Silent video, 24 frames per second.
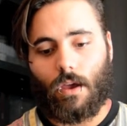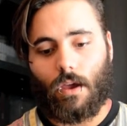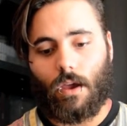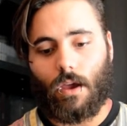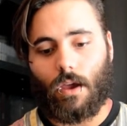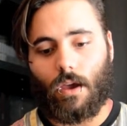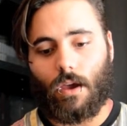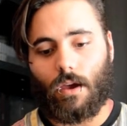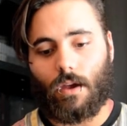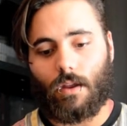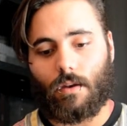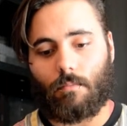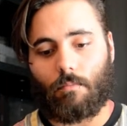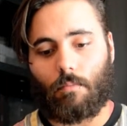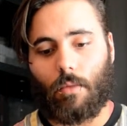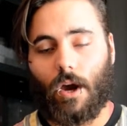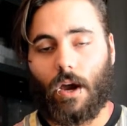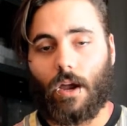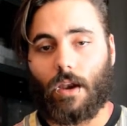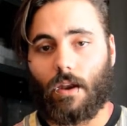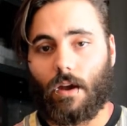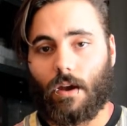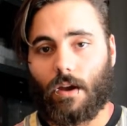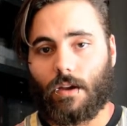And
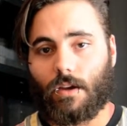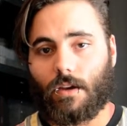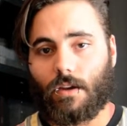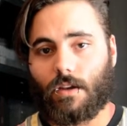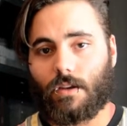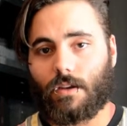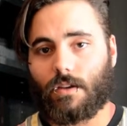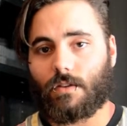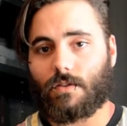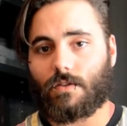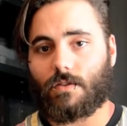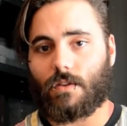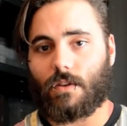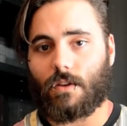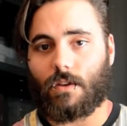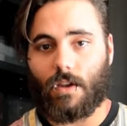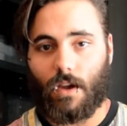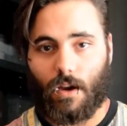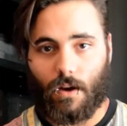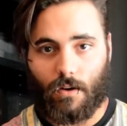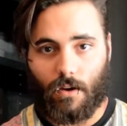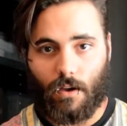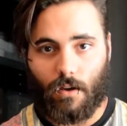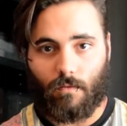by night, he's the
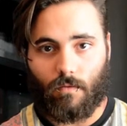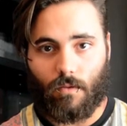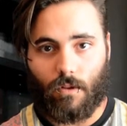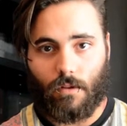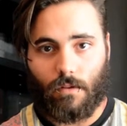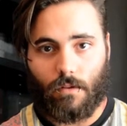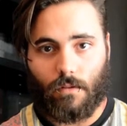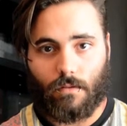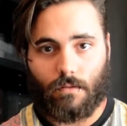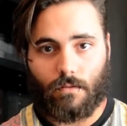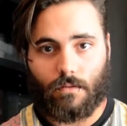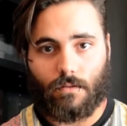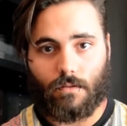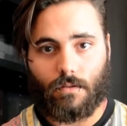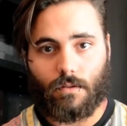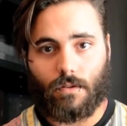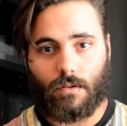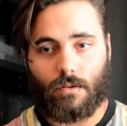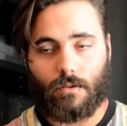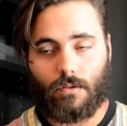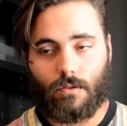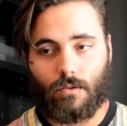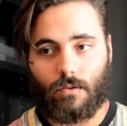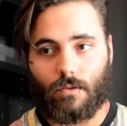Daredevil,
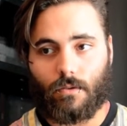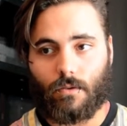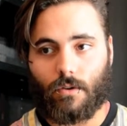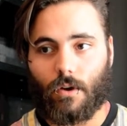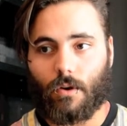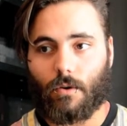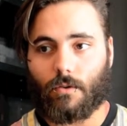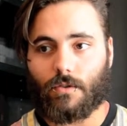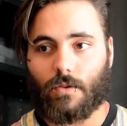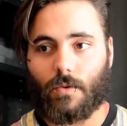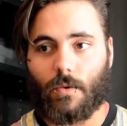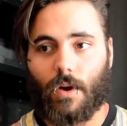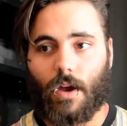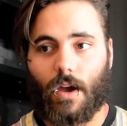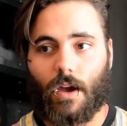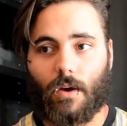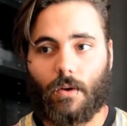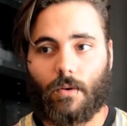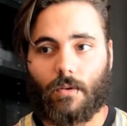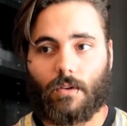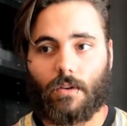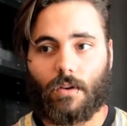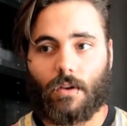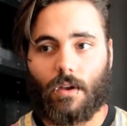who goes
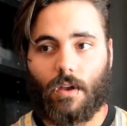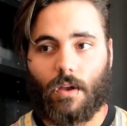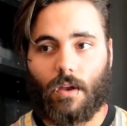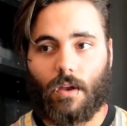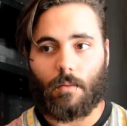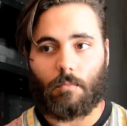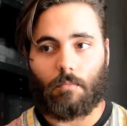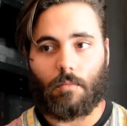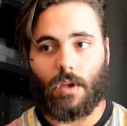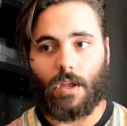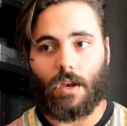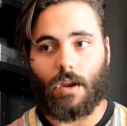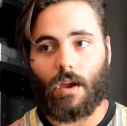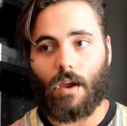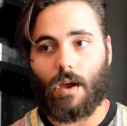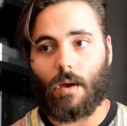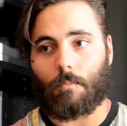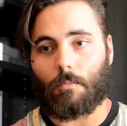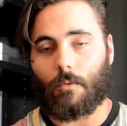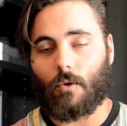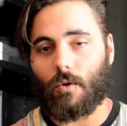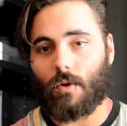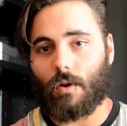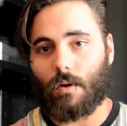around beating
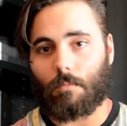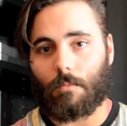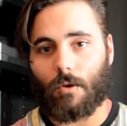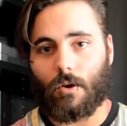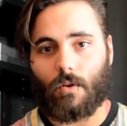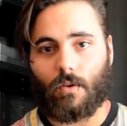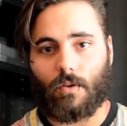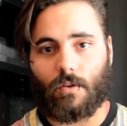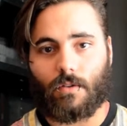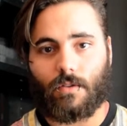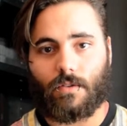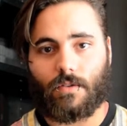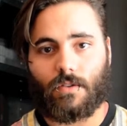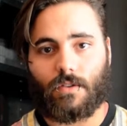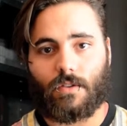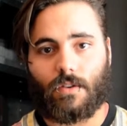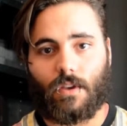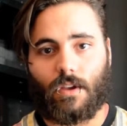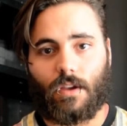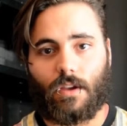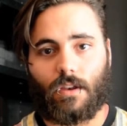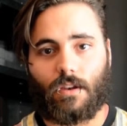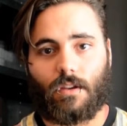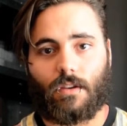up criminals
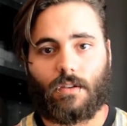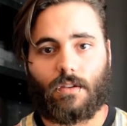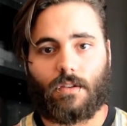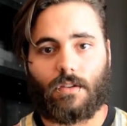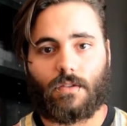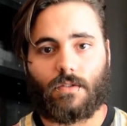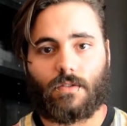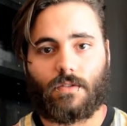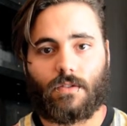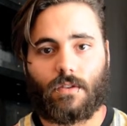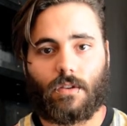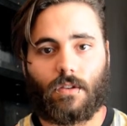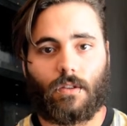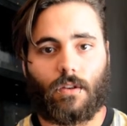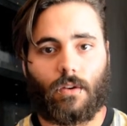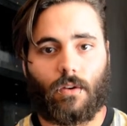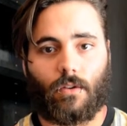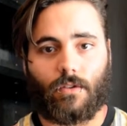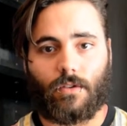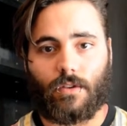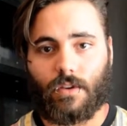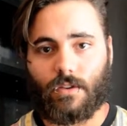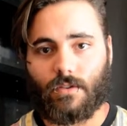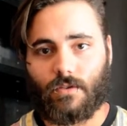in his
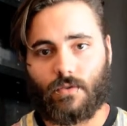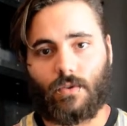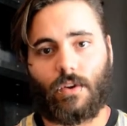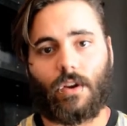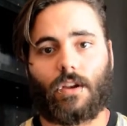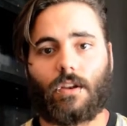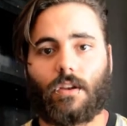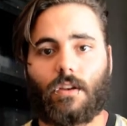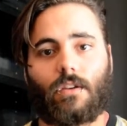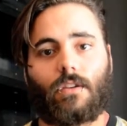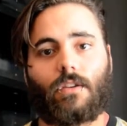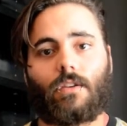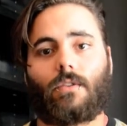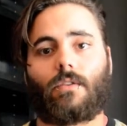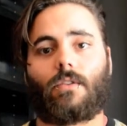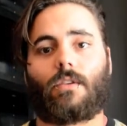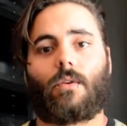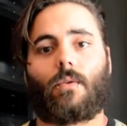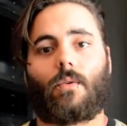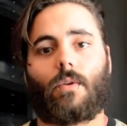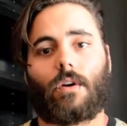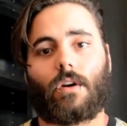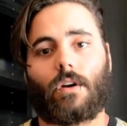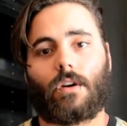little district in New
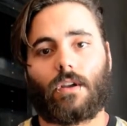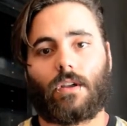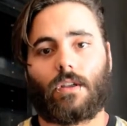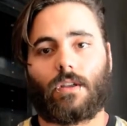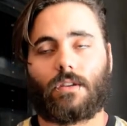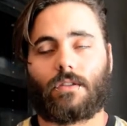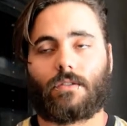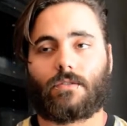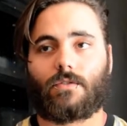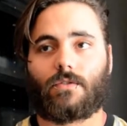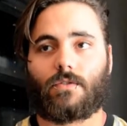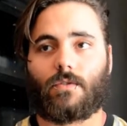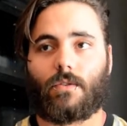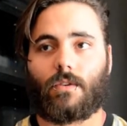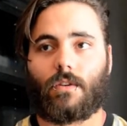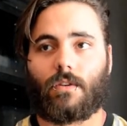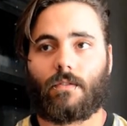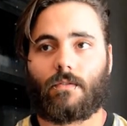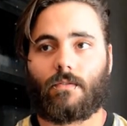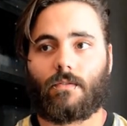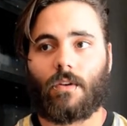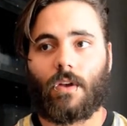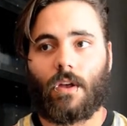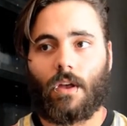York and sort
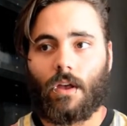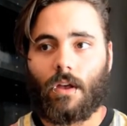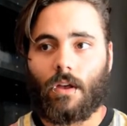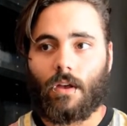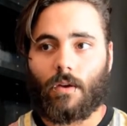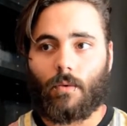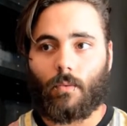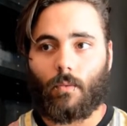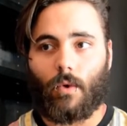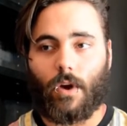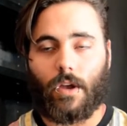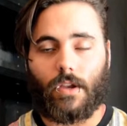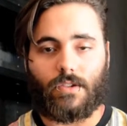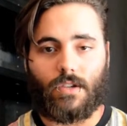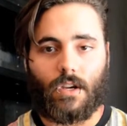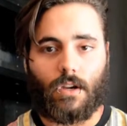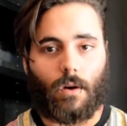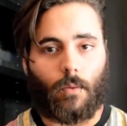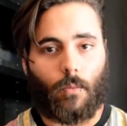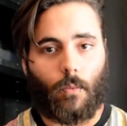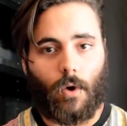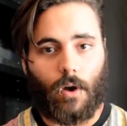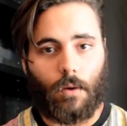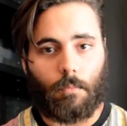of waging
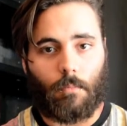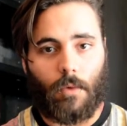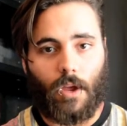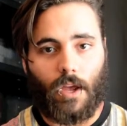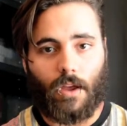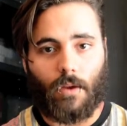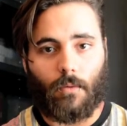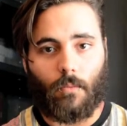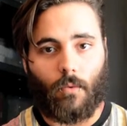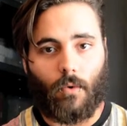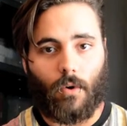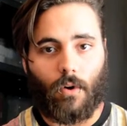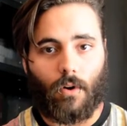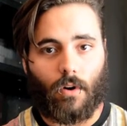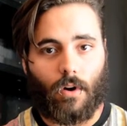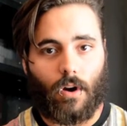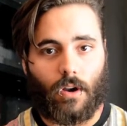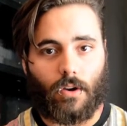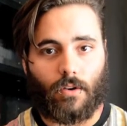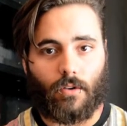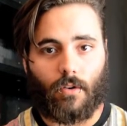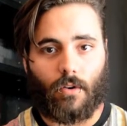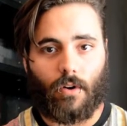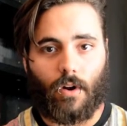a one-man war
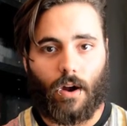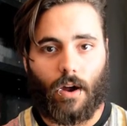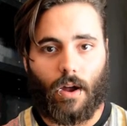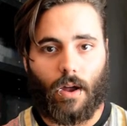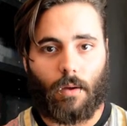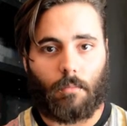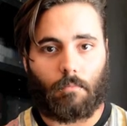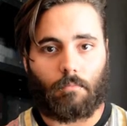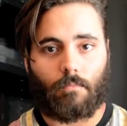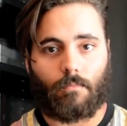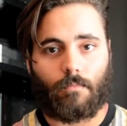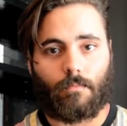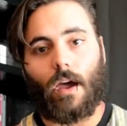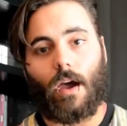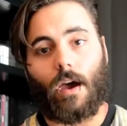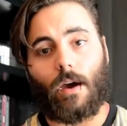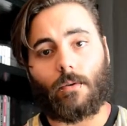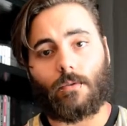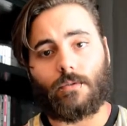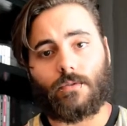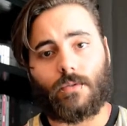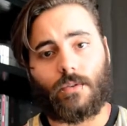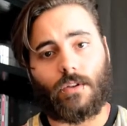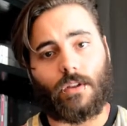on crime. I
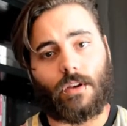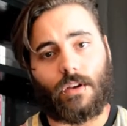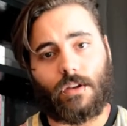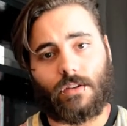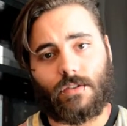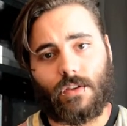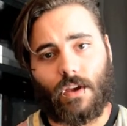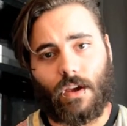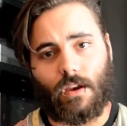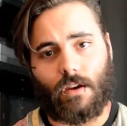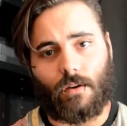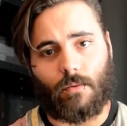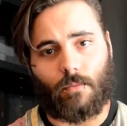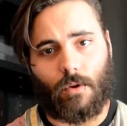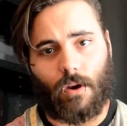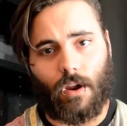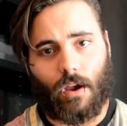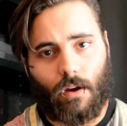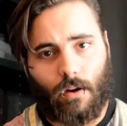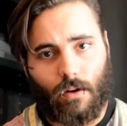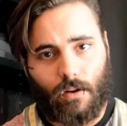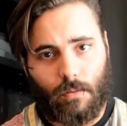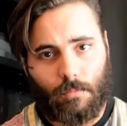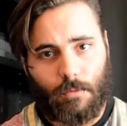was really excited when
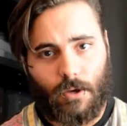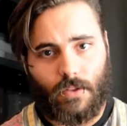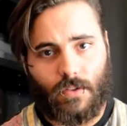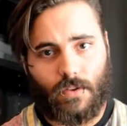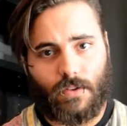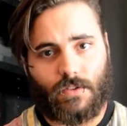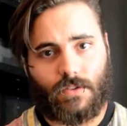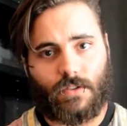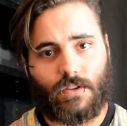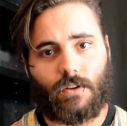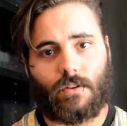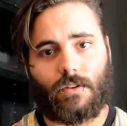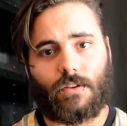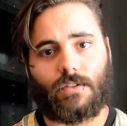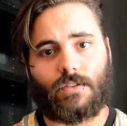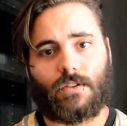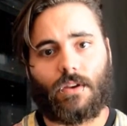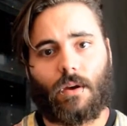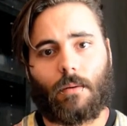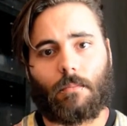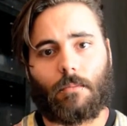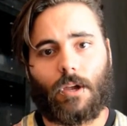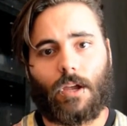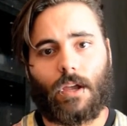I heard about this series
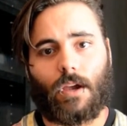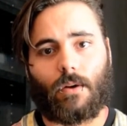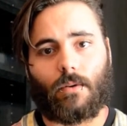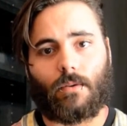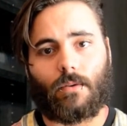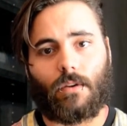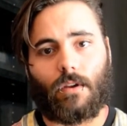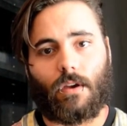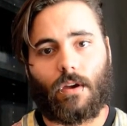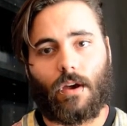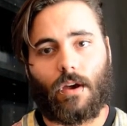coming out,